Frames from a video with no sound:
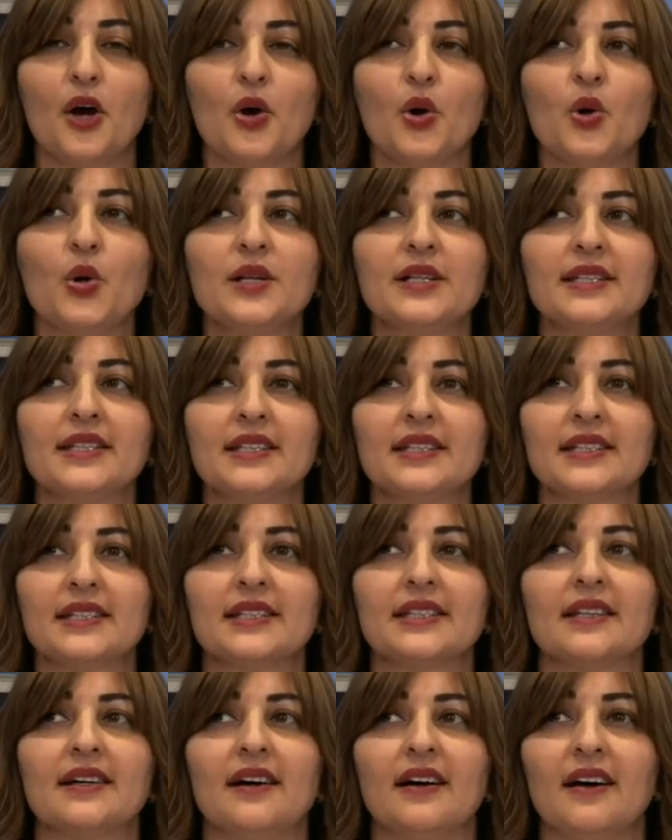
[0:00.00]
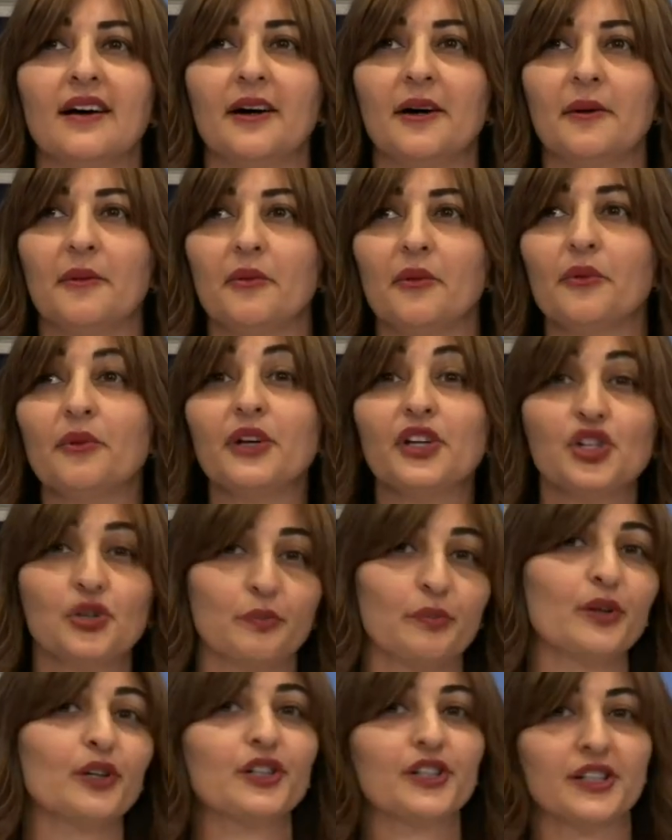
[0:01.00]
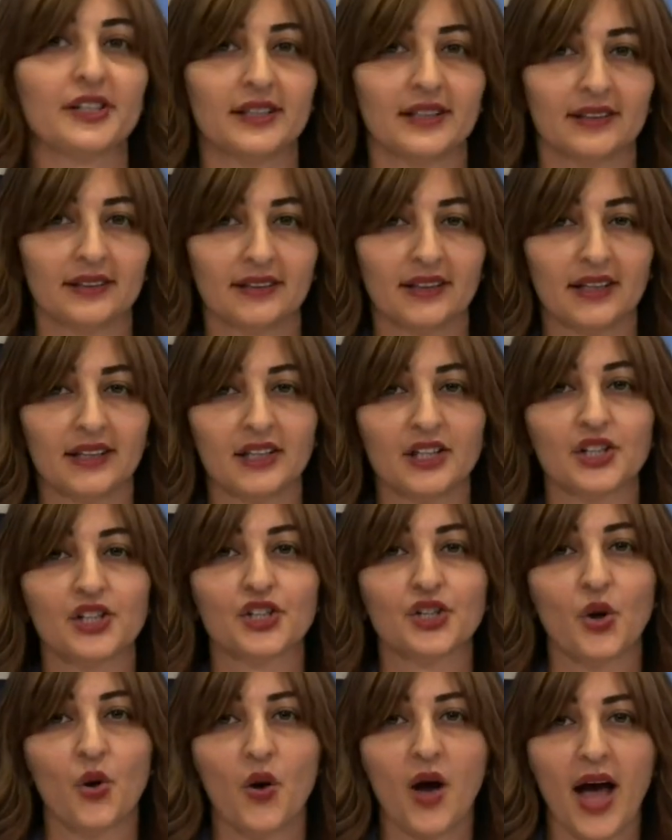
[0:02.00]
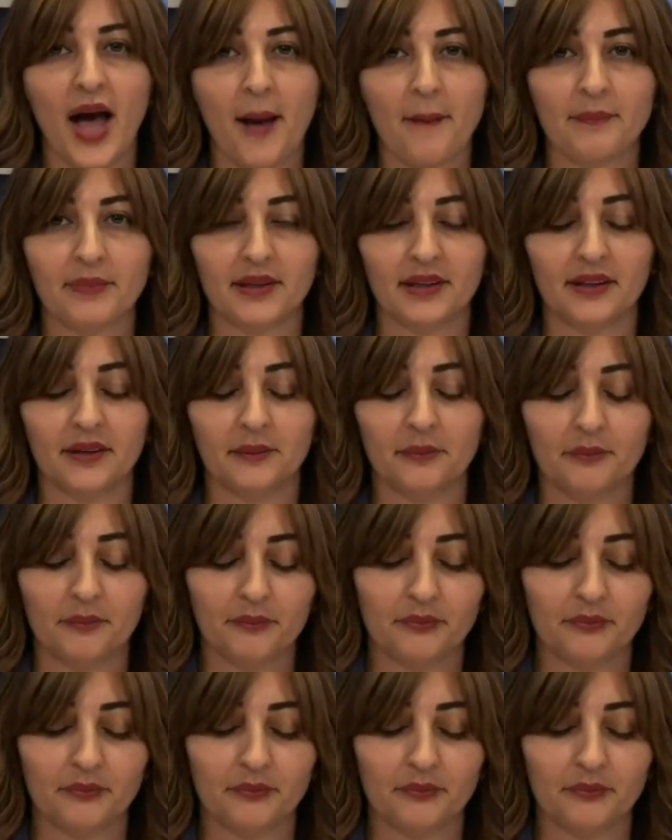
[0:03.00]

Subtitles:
rich person that is so happy